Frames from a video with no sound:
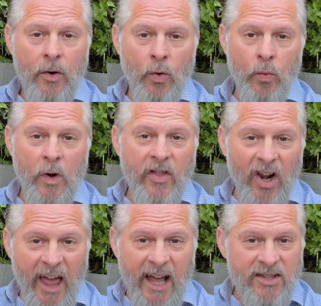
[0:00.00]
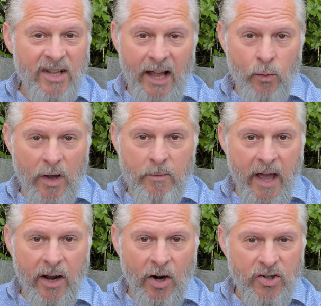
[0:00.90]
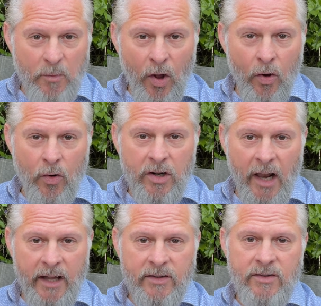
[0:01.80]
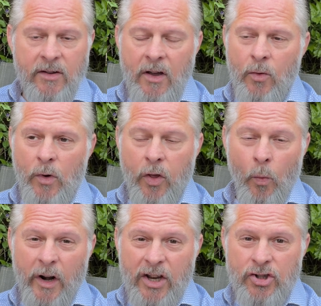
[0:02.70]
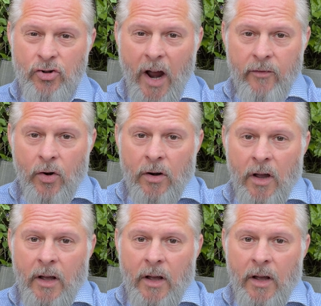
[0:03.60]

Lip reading: with a lens, like we make our small horn lens with a 1-inch driver,